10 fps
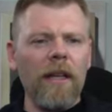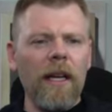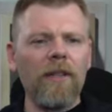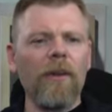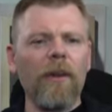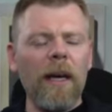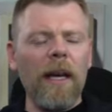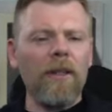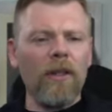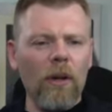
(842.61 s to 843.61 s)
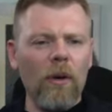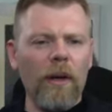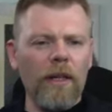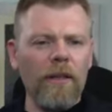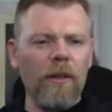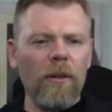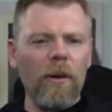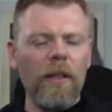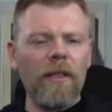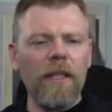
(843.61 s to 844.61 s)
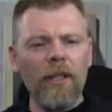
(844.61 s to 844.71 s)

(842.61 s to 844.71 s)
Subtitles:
And so the manager, according to the quota, did you